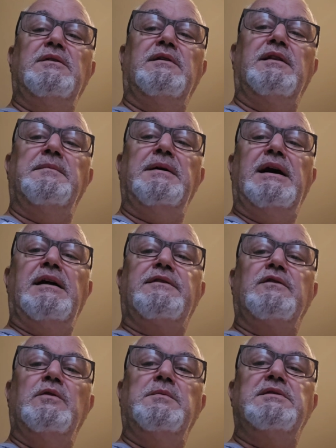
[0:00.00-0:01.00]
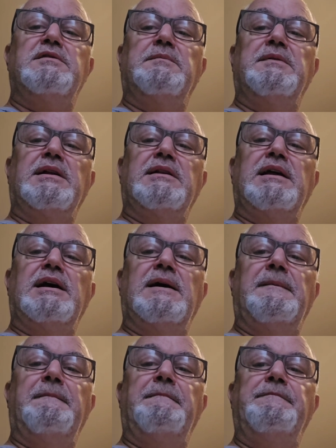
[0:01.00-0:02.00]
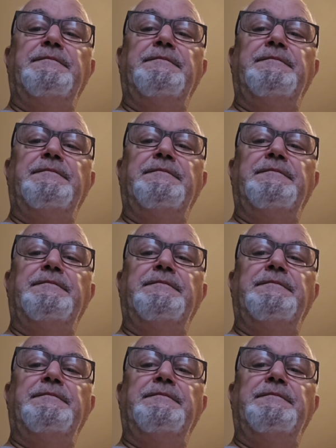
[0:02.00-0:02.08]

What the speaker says: going to the bathroom or something like that.